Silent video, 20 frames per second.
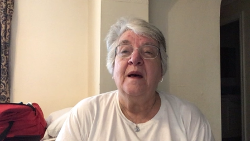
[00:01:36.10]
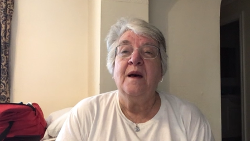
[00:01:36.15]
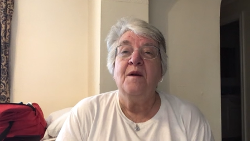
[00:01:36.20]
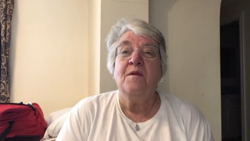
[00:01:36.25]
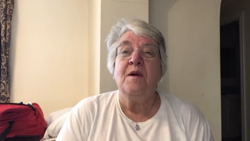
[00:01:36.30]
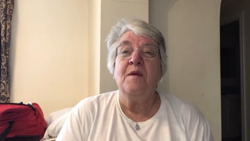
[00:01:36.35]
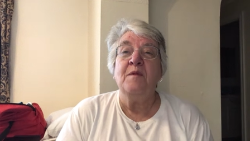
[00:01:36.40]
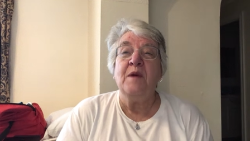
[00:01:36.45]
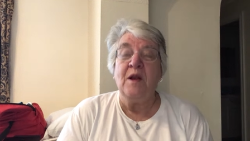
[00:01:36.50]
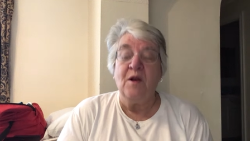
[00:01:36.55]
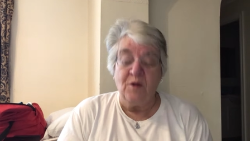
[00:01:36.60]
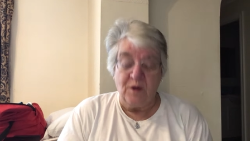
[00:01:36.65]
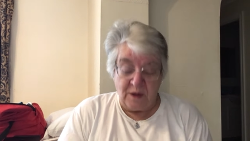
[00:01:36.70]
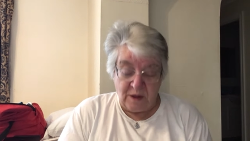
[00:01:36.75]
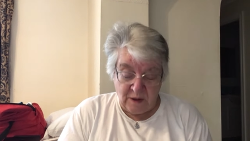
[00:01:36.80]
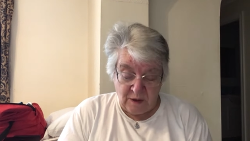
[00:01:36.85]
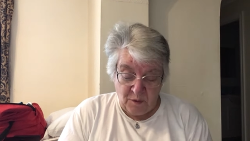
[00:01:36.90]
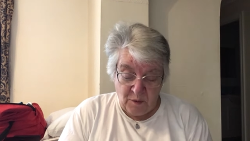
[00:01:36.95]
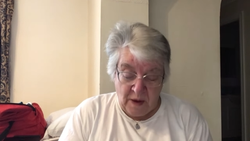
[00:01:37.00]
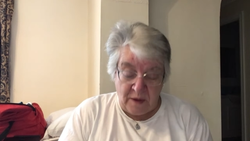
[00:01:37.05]
When we looked
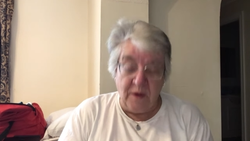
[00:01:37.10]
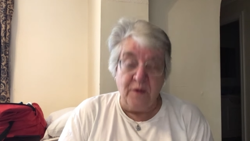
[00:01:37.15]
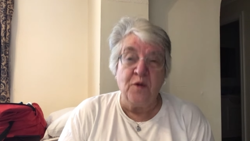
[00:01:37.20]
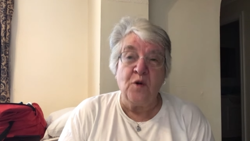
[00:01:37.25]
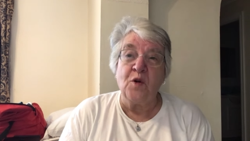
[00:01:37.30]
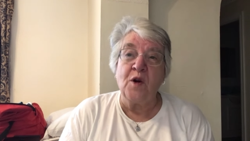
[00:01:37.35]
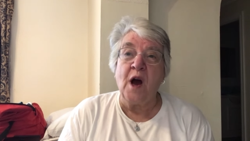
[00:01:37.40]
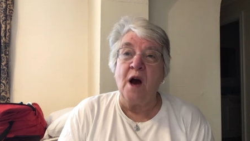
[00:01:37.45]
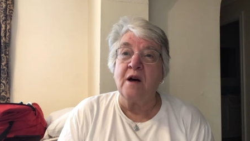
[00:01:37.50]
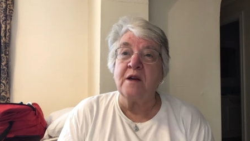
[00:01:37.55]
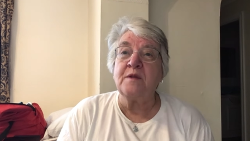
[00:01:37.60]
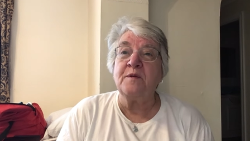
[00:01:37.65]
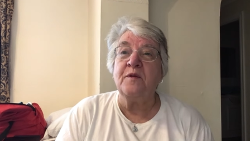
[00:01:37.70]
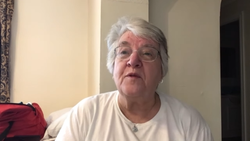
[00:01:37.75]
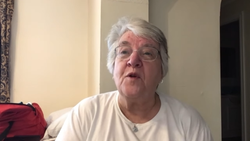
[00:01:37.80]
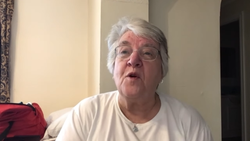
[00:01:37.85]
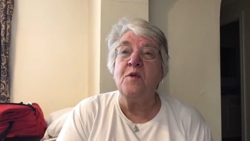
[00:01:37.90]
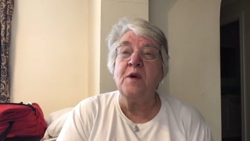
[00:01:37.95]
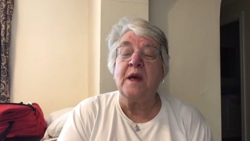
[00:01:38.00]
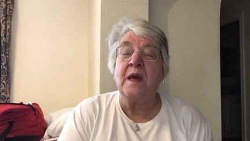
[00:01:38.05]
at the weather forecast
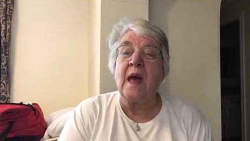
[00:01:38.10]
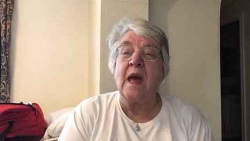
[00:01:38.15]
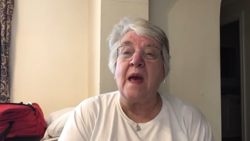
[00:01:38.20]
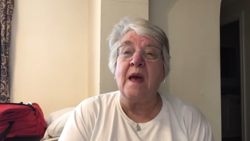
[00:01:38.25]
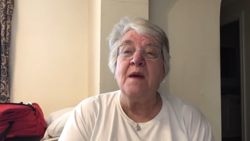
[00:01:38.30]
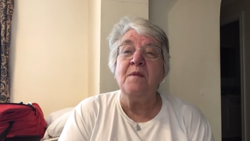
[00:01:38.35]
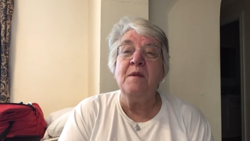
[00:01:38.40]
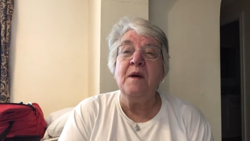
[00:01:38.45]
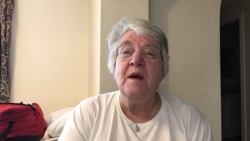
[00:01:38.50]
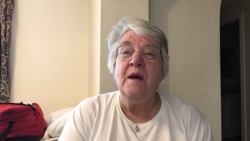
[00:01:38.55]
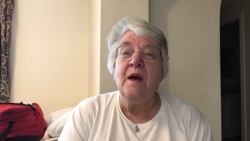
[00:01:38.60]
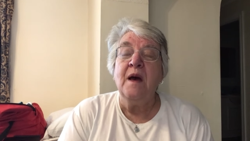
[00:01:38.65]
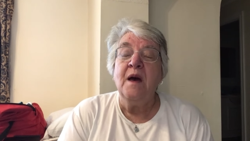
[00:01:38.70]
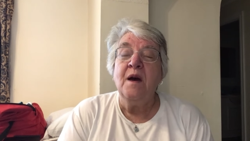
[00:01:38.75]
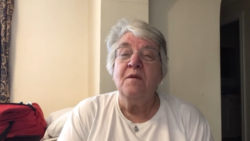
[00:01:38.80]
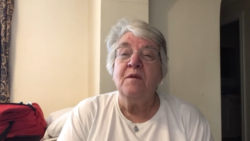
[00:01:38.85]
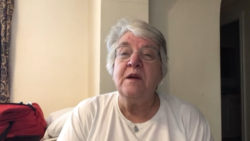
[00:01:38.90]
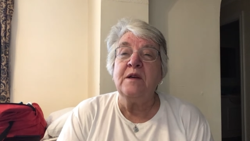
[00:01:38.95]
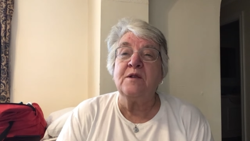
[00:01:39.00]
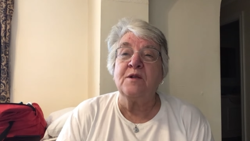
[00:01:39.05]
before we came,
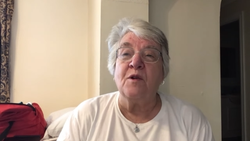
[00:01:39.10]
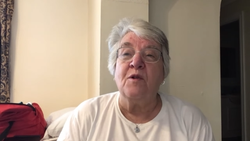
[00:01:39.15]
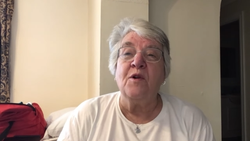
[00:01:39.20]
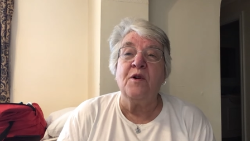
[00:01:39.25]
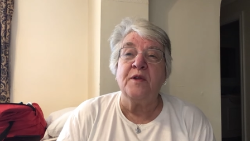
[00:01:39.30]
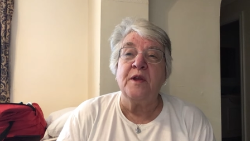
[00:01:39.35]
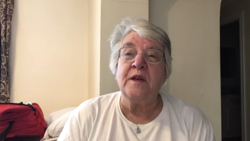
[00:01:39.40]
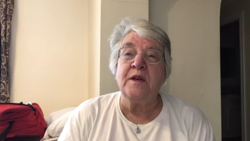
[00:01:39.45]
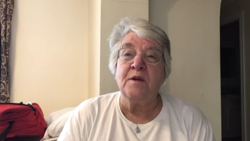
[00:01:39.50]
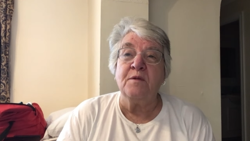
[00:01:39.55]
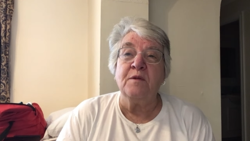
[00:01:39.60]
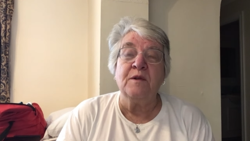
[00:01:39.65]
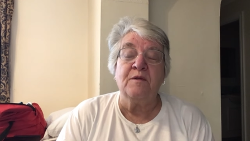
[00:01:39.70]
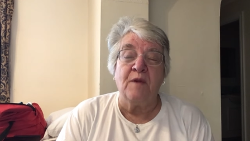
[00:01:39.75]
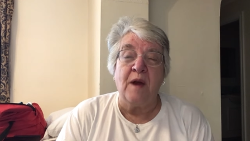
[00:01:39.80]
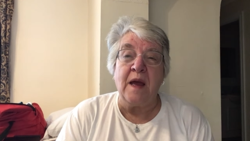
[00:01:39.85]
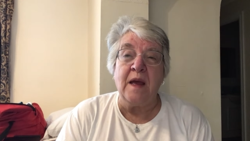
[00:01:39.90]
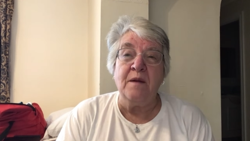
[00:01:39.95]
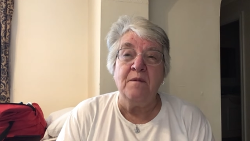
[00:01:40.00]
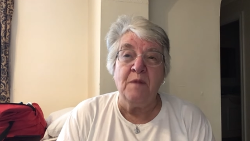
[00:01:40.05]
we saw that it would
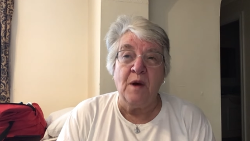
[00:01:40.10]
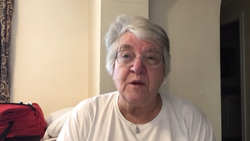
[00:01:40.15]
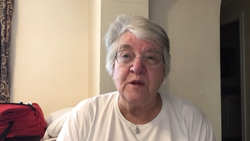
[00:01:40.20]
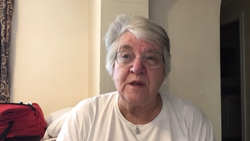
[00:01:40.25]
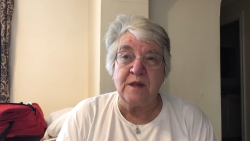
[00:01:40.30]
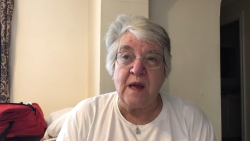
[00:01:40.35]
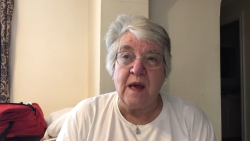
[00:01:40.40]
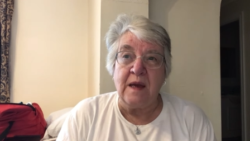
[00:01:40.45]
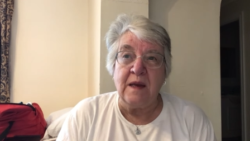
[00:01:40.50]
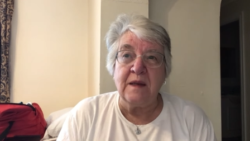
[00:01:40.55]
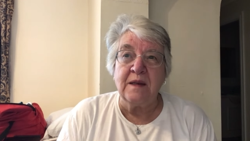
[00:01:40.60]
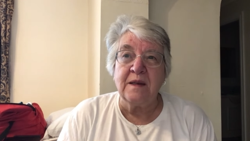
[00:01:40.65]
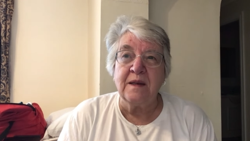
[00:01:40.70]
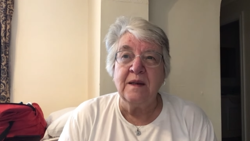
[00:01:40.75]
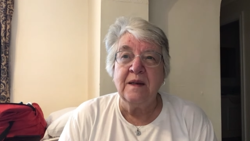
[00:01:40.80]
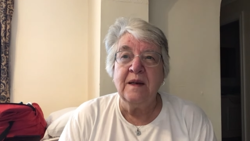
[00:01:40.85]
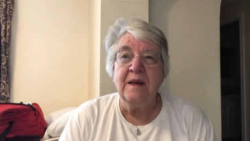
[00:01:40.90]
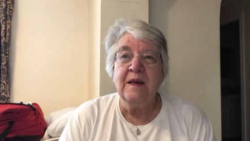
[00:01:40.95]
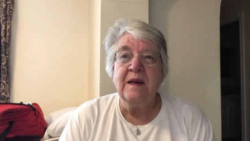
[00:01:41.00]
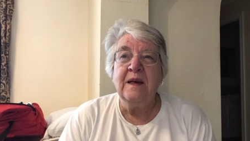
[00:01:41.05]
rain most days.
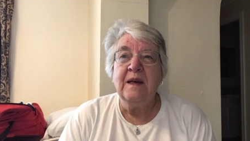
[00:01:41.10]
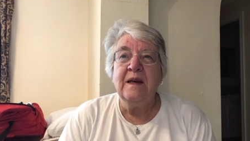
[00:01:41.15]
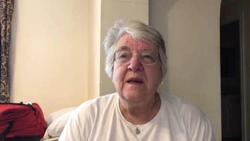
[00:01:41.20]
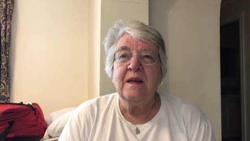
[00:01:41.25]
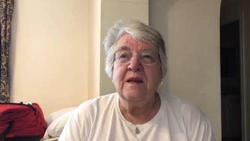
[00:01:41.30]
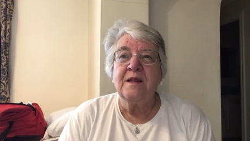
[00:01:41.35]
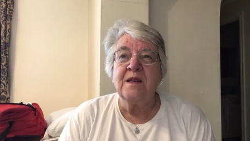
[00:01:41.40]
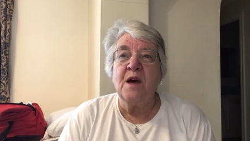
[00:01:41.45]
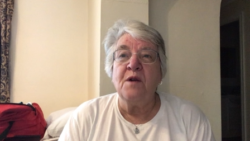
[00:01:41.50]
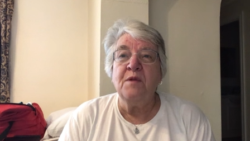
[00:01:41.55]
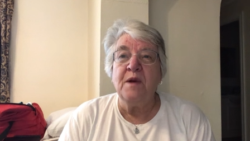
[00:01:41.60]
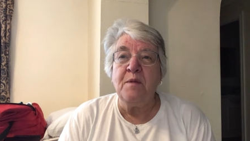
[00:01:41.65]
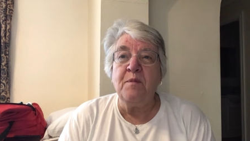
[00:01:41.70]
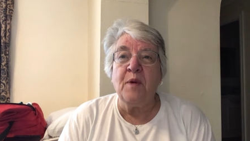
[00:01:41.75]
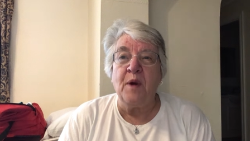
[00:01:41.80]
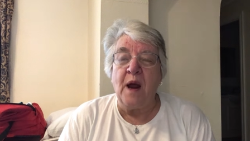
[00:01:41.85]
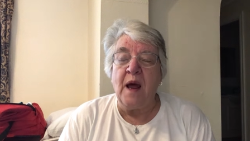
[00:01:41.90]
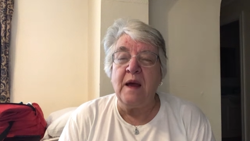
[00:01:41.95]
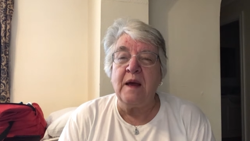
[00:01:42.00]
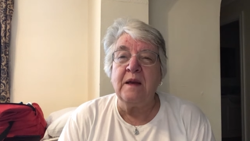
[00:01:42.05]
So we
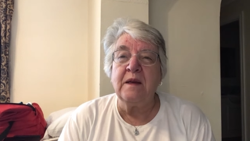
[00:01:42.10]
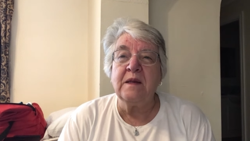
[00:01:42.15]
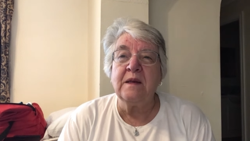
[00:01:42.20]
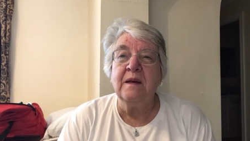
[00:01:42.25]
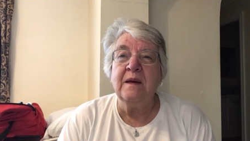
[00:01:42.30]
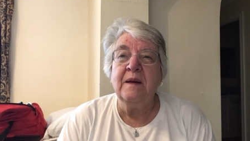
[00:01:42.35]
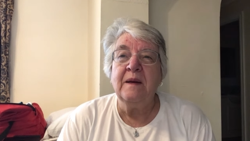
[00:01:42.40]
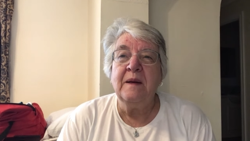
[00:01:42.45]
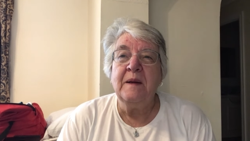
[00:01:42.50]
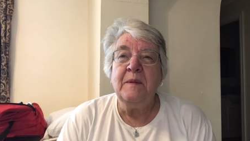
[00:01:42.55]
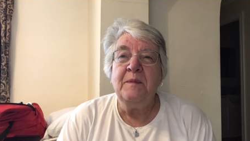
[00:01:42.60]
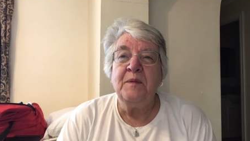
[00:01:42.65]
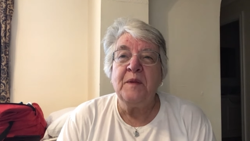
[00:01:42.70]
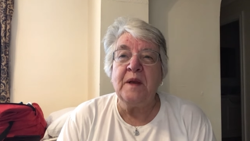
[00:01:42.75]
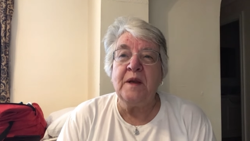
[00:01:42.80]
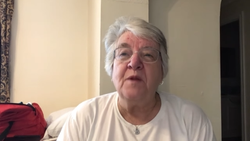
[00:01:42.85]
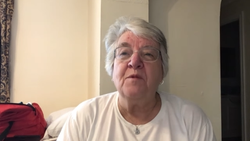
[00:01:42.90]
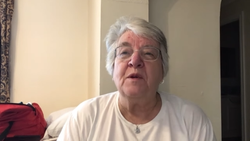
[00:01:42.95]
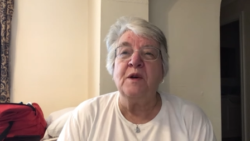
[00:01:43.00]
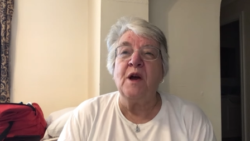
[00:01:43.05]
prayed
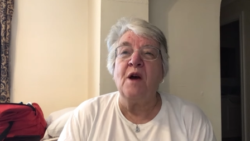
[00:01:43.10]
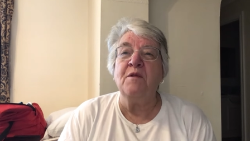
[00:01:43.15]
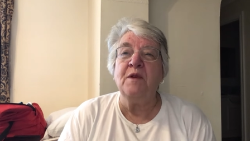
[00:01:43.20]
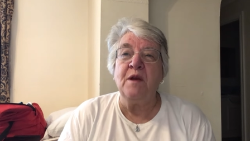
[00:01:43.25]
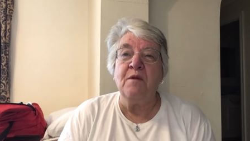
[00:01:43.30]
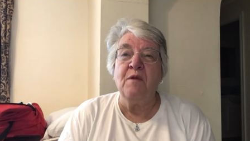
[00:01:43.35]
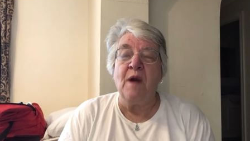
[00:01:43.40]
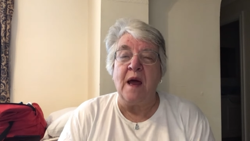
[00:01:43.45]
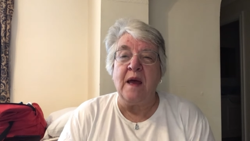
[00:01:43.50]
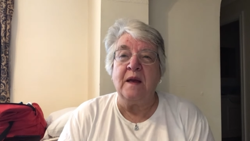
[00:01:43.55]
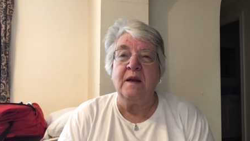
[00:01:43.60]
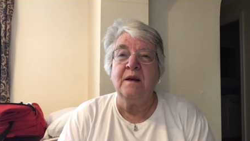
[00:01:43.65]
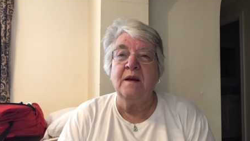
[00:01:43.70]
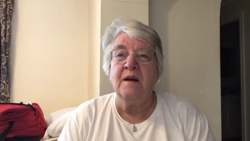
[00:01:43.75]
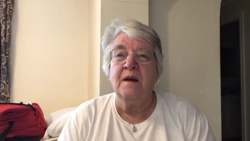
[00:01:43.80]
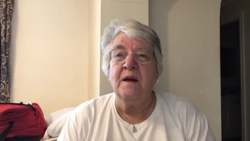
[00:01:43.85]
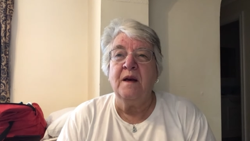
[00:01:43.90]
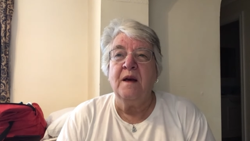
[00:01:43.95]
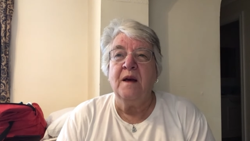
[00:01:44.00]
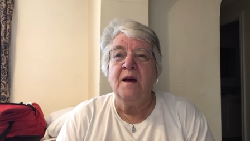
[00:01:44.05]
that it would only rain
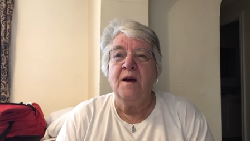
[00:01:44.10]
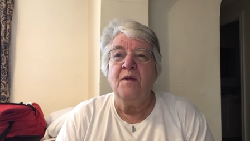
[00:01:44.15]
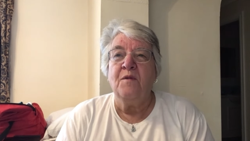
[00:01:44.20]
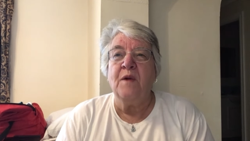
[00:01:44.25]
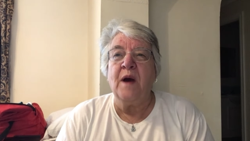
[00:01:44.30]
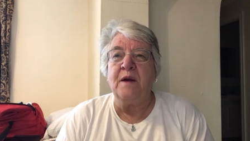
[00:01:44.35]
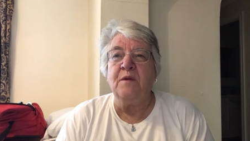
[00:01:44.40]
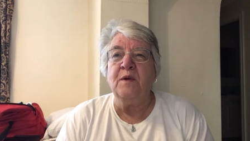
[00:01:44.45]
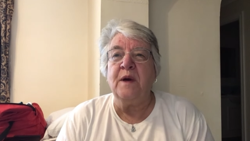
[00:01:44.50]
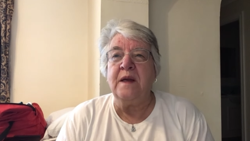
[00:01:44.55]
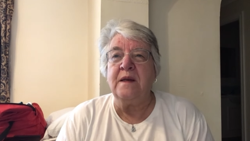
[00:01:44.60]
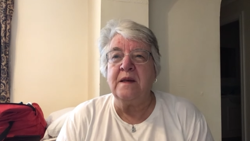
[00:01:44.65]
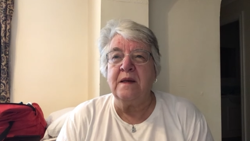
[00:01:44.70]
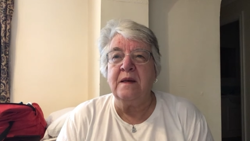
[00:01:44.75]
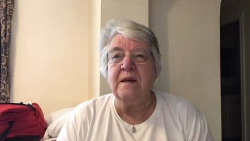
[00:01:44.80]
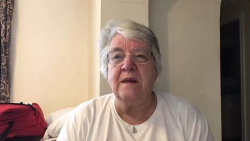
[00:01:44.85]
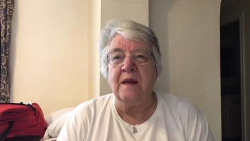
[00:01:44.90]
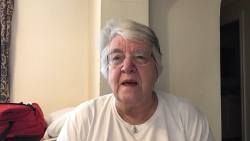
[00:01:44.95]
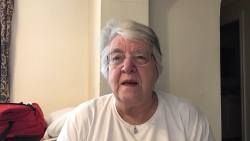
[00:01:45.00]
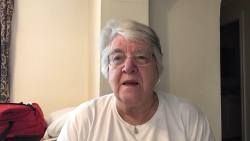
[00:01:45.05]
when we
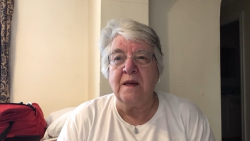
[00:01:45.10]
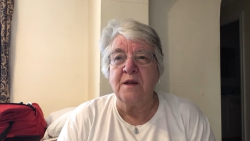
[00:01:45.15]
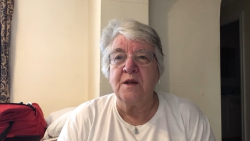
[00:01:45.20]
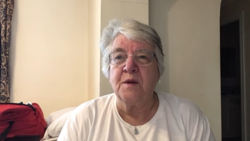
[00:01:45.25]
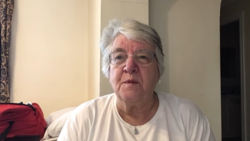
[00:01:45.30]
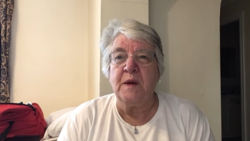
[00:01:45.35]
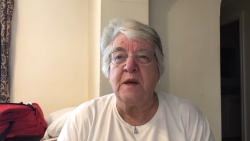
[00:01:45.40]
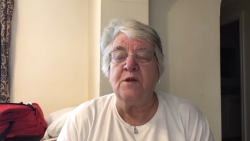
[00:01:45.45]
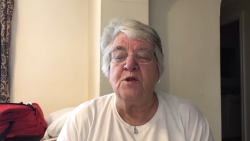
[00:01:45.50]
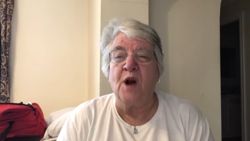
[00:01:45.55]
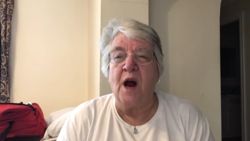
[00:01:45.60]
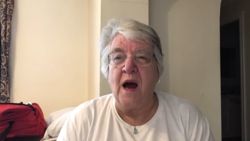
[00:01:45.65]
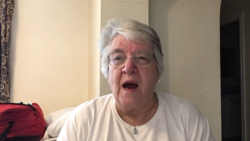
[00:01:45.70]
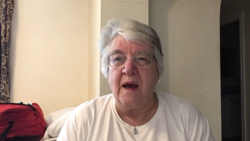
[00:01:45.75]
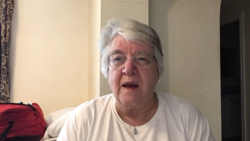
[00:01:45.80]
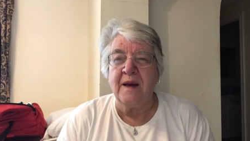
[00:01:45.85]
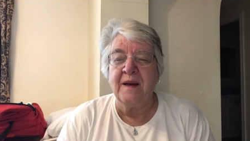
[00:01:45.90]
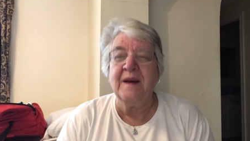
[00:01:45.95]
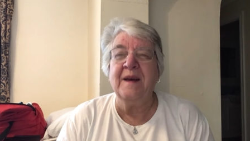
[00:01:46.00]
didn't need it to be dry.